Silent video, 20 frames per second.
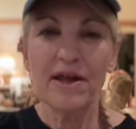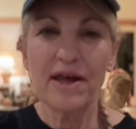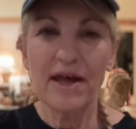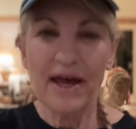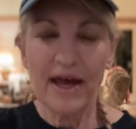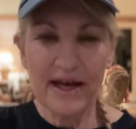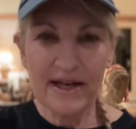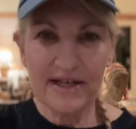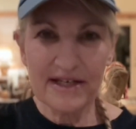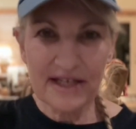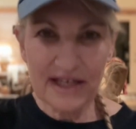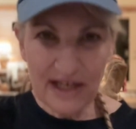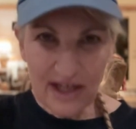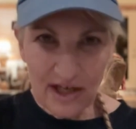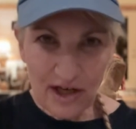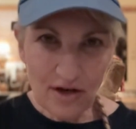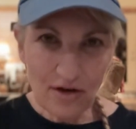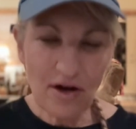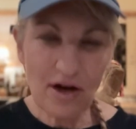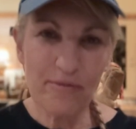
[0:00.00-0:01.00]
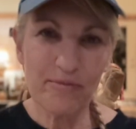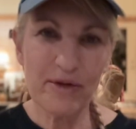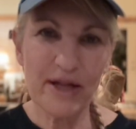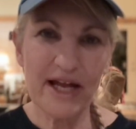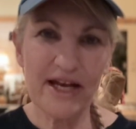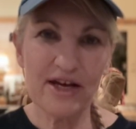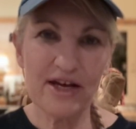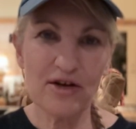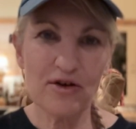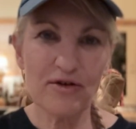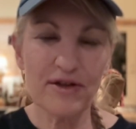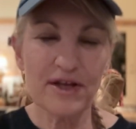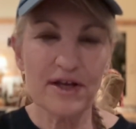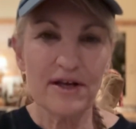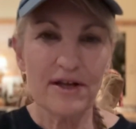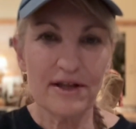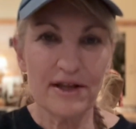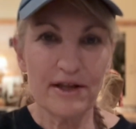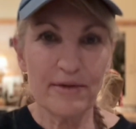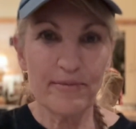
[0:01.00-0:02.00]
And here on planet Earth,
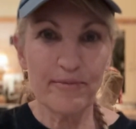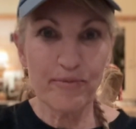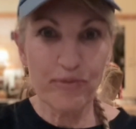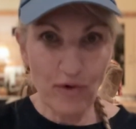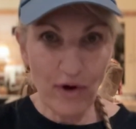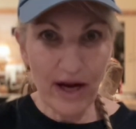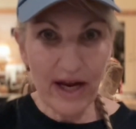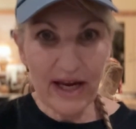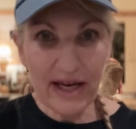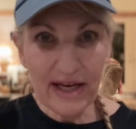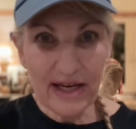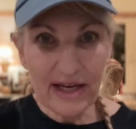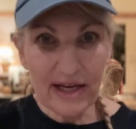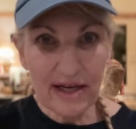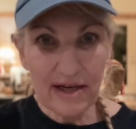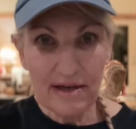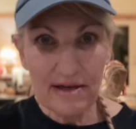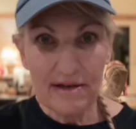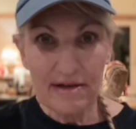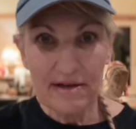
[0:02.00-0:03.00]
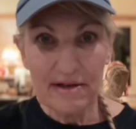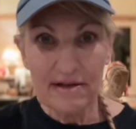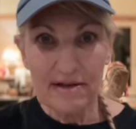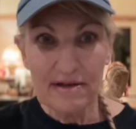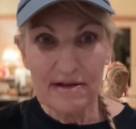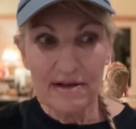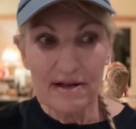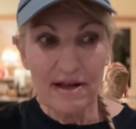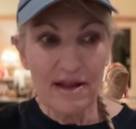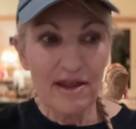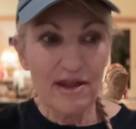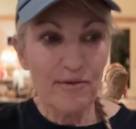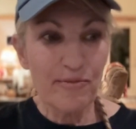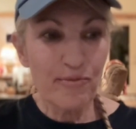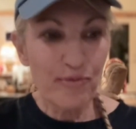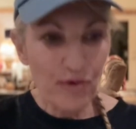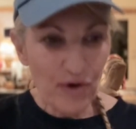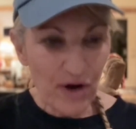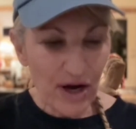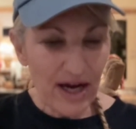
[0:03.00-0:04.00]
the brain
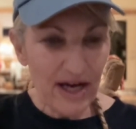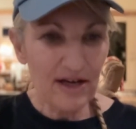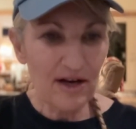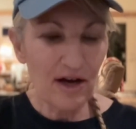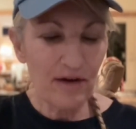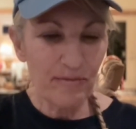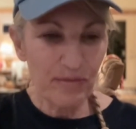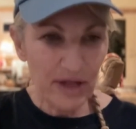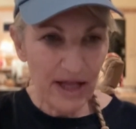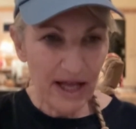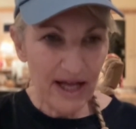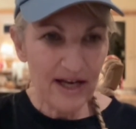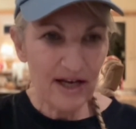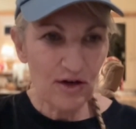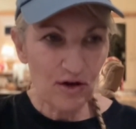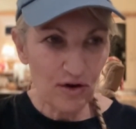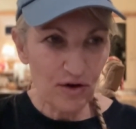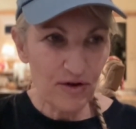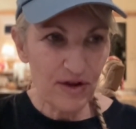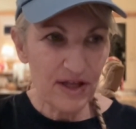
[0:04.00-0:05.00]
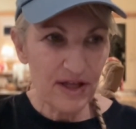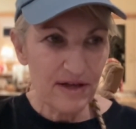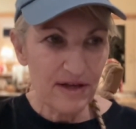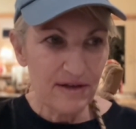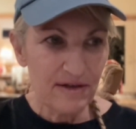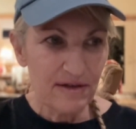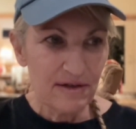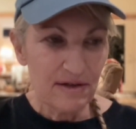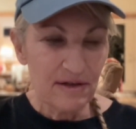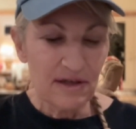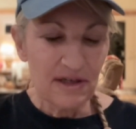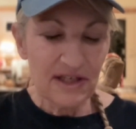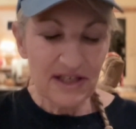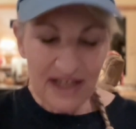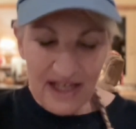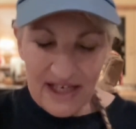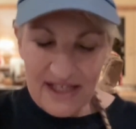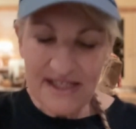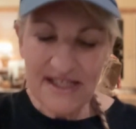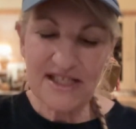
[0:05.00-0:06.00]
on planet Earth,
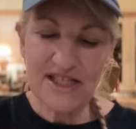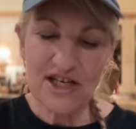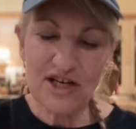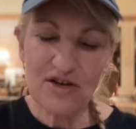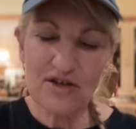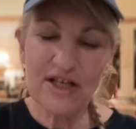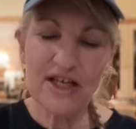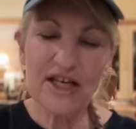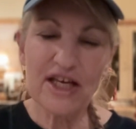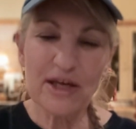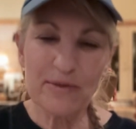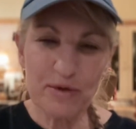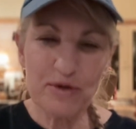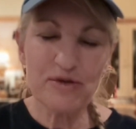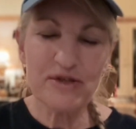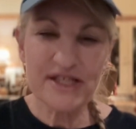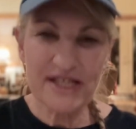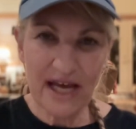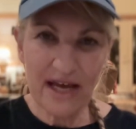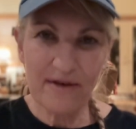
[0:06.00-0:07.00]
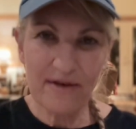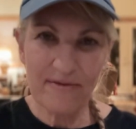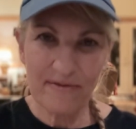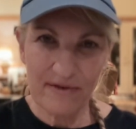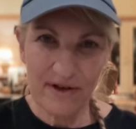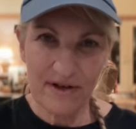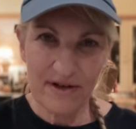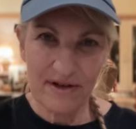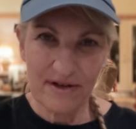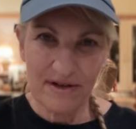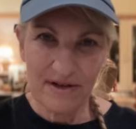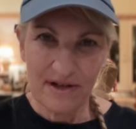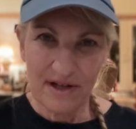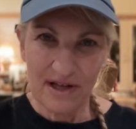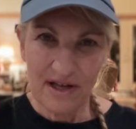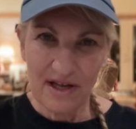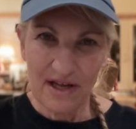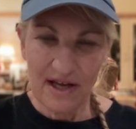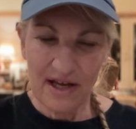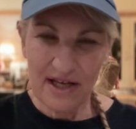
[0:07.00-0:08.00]
yes, it's here to keep you safe.
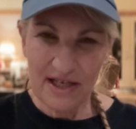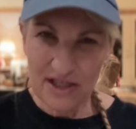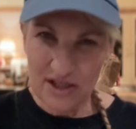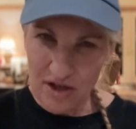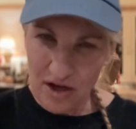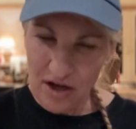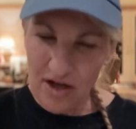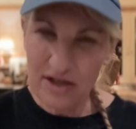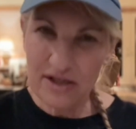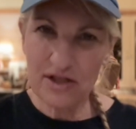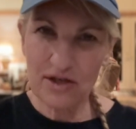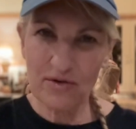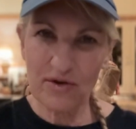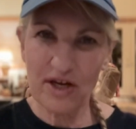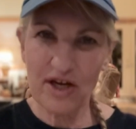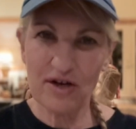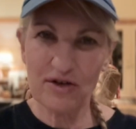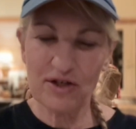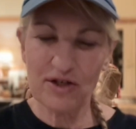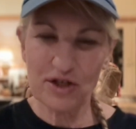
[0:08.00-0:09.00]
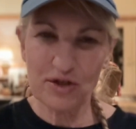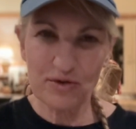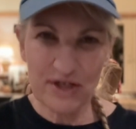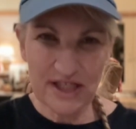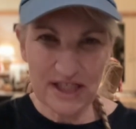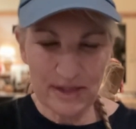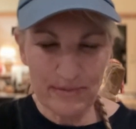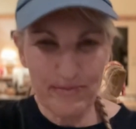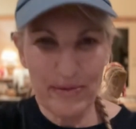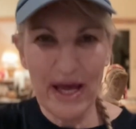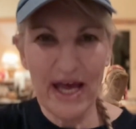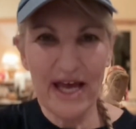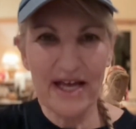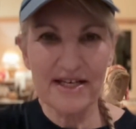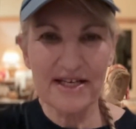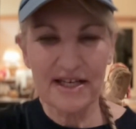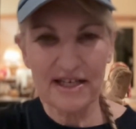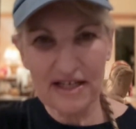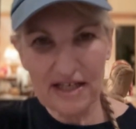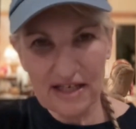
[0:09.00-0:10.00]
It is also here to expand
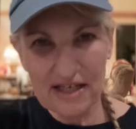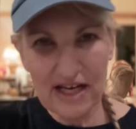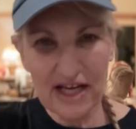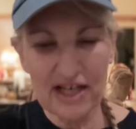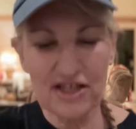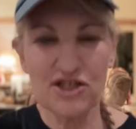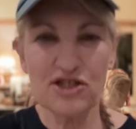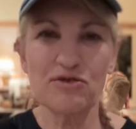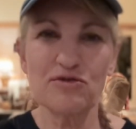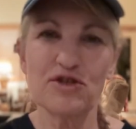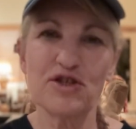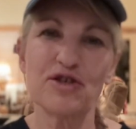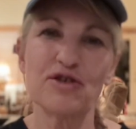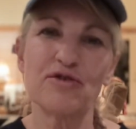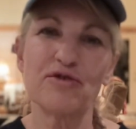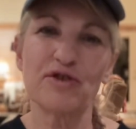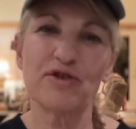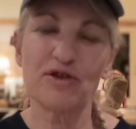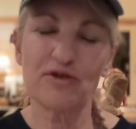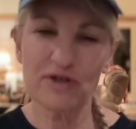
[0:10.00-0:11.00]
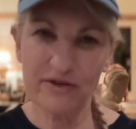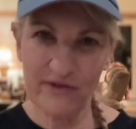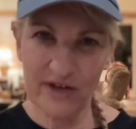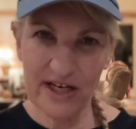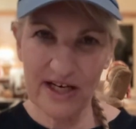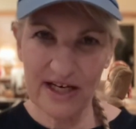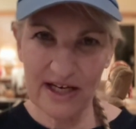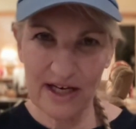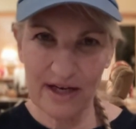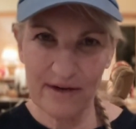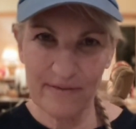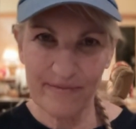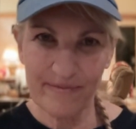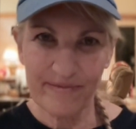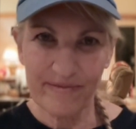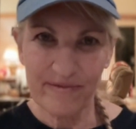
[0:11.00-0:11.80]
and connect you to your divinity.